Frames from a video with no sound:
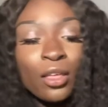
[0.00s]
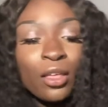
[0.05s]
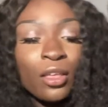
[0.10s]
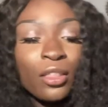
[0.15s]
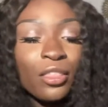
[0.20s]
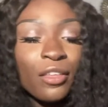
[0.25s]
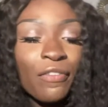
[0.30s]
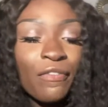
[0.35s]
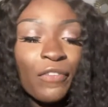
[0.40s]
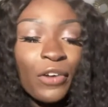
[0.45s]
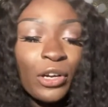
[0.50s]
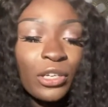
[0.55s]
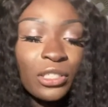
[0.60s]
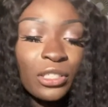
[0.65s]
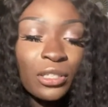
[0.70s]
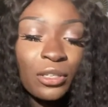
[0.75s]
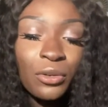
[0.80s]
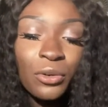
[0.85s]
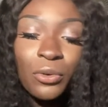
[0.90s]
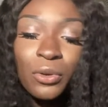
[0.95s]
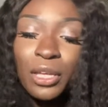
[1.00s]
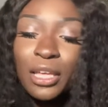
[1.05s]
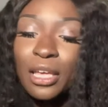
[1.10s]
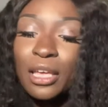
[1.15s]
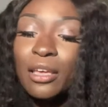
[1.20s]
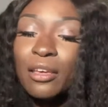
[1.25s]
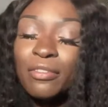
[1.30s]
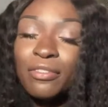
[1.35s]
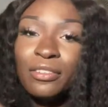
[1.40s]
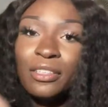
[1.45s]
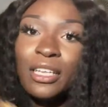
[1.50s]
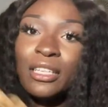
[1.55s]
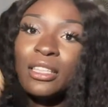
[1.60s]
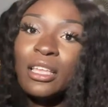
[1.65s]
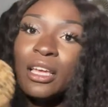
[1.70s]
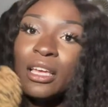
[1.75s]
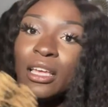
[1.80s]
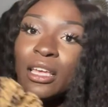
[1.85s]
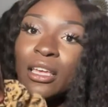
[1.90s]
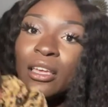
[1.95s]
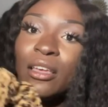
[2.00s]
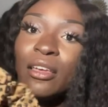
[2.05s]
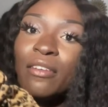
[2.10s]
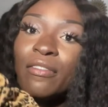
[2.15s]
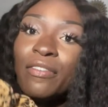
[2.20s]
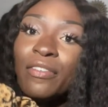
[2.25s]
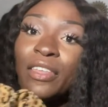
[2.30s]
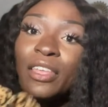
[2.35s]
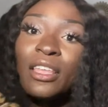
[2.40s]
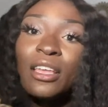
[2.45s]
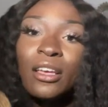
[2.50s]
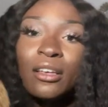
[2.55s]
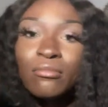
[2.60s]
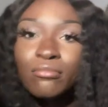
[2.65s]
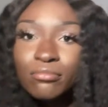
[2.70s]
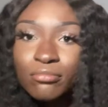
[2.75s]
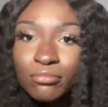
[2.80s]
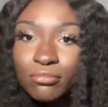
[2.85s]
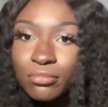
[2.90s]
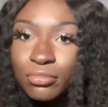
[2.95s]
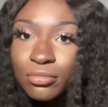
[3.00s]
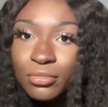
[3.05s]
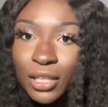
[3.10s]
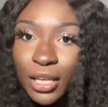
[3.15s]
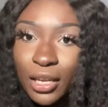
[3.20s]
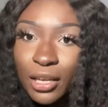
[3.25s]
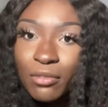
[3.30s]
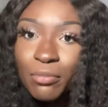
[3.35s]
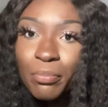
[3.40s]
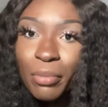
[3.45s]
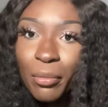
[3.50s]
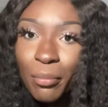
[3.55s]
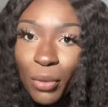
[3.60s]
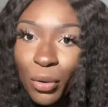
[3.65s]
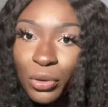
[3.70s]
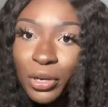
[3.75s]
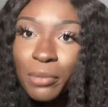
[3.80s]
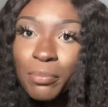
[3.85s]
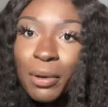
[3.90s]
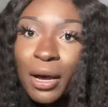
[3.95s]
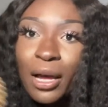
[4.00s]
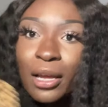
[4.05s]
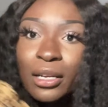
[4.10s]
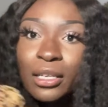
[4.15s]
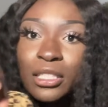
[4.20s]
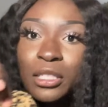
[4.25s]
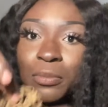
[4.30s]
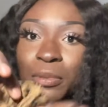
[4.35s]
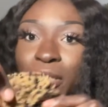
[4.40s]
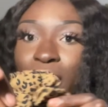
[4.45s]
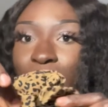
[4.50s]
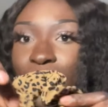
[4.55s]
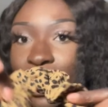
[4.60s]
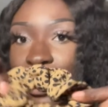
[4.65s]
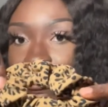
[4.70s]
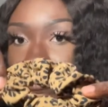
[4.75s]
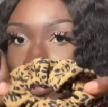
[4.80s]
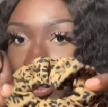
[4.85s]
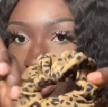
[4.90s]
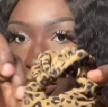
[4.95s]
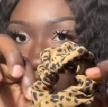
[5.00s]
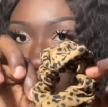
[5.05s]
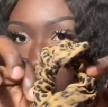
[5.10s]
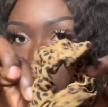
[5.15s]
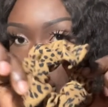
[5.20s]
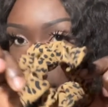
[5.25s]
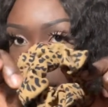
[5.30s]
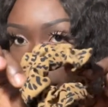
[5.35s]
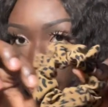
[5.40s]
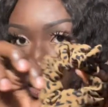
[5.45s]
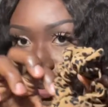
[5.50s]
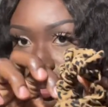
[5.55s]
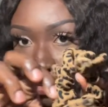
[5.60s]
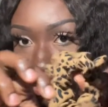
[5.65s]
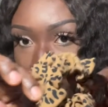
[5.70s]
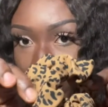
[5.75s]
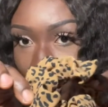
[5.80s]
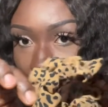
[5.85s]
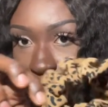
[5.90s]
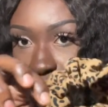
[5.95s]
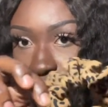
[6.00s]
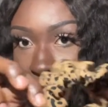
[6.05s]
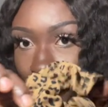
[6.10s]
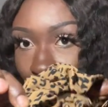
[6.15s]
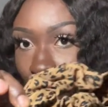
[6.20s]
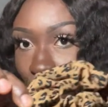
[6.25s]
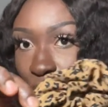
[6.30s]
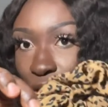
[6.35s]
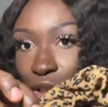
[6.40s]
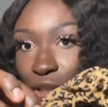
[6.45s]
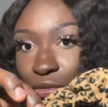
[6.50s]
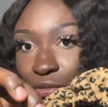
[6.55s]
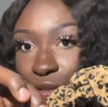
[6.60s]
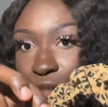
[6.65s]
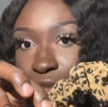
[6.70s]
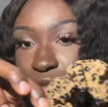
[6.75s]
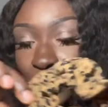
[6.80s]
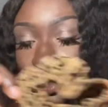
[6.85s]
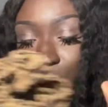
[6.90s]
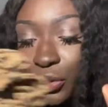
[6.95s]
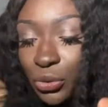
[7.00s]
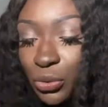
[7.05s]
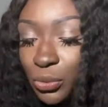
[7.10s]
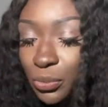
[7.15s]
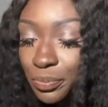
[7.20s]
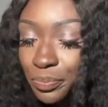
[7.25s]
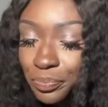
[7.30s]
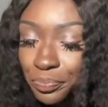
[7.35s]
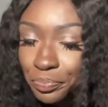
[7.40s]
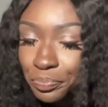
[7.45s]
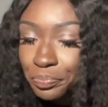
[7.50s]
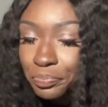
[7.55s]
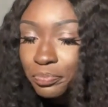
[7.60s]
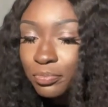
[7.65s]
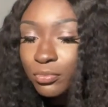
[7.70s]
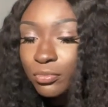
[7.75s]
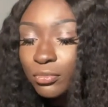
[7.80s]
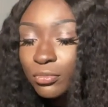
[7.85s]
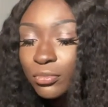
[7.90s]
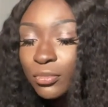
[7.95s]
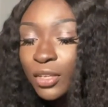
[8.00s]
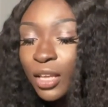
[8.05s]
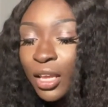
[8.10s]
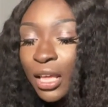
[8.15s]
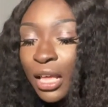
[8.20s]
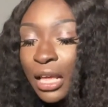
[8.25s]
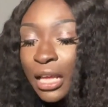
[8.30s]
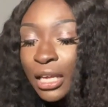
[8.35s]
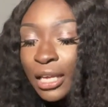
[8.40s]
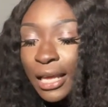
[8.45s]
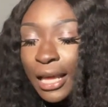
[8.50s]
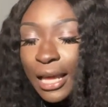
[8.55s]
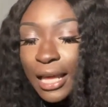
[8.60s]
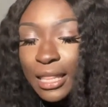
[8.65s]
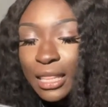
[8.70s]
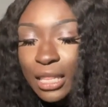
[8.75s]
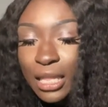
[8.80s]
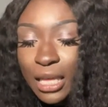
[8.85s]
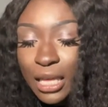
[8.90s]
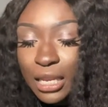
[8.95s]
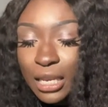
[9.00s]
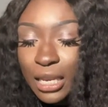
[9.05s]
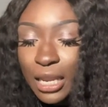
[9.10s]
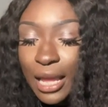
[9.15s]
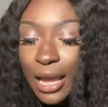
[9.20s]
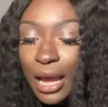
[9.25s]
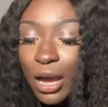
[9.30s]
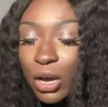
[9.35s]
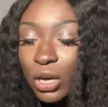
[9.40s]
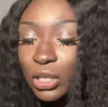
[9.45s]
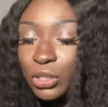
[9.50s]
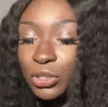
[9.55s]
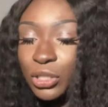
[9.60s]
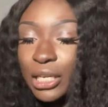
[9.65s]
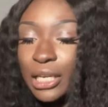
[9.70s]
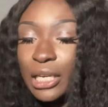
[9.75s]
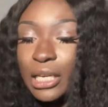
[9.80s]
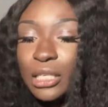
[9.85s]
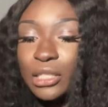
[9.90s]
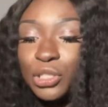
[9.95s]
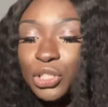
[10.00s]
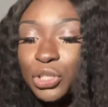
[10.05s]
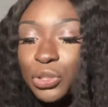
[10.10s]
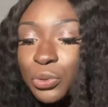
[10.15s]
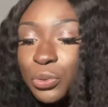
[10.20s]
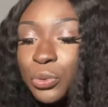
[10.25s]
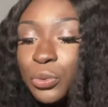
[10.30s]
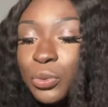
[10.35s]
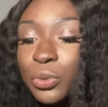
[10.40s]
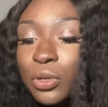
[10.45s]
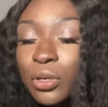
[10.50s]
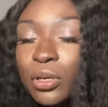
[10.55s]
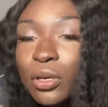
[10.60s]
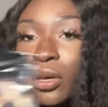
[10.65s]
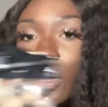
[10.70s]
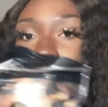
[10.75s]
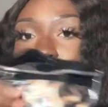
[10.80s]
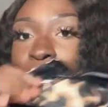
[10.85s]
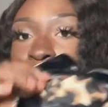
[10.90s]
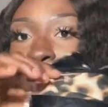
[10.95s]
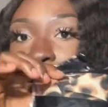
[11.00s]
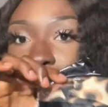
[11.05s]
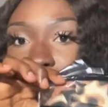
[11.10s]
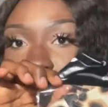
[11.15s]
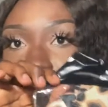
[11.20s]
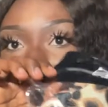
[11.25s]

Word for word: the first little gift that they give, they promoted bonnets, but they gave me a little cheetah scrunchie, which is really cute. And then now I'll get into the